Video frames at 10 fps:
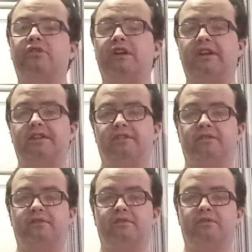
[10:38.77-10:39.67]
crying
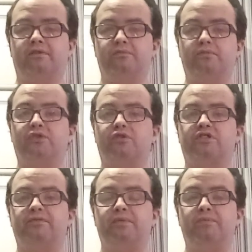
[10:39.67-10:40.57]
because
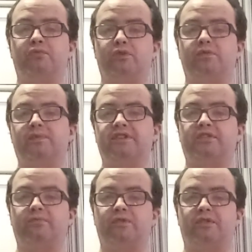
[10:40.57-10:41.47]
they've been bullied by
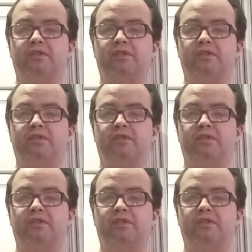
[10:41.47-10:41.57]
someone.